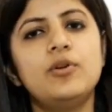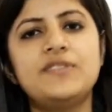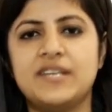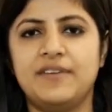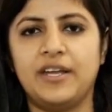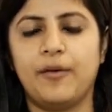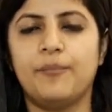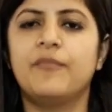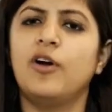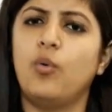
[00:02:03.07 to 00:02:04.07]
to 7 a.m.
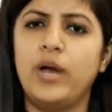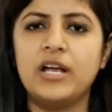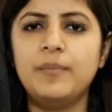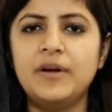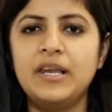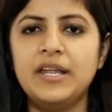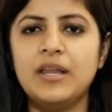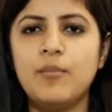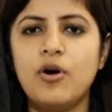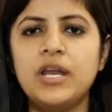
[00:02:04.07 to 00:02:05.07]
Wake up early in
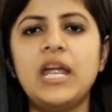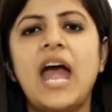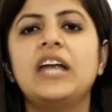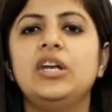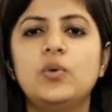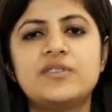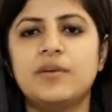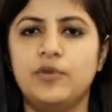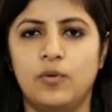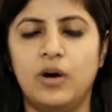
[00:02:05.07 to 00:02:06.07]
the morning and do
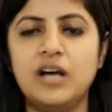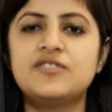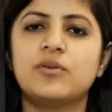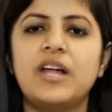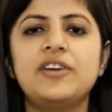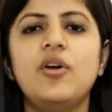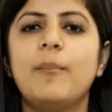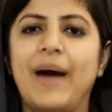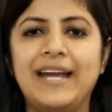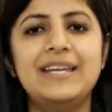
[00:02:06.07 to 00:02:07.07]
some yoga so that your
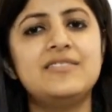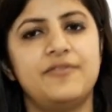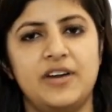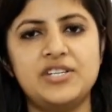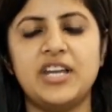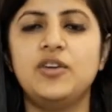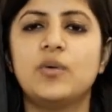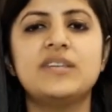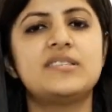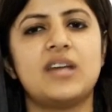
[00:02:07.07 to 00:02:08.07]
mind is fresh and you
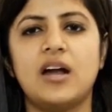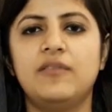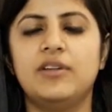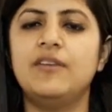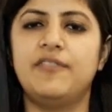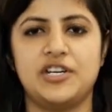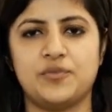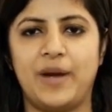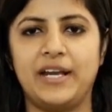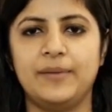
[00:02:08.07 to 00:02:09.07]
can start with a fresh
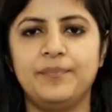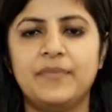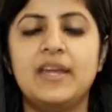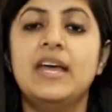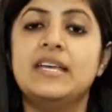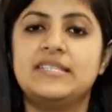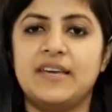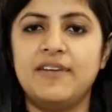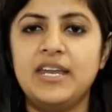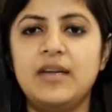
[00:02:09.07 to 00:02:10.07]
mind.
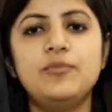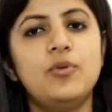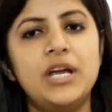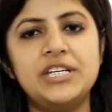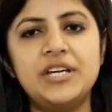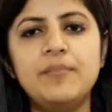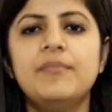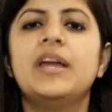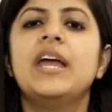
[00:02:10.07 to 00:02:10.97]
7 a.m. to 8 a.m.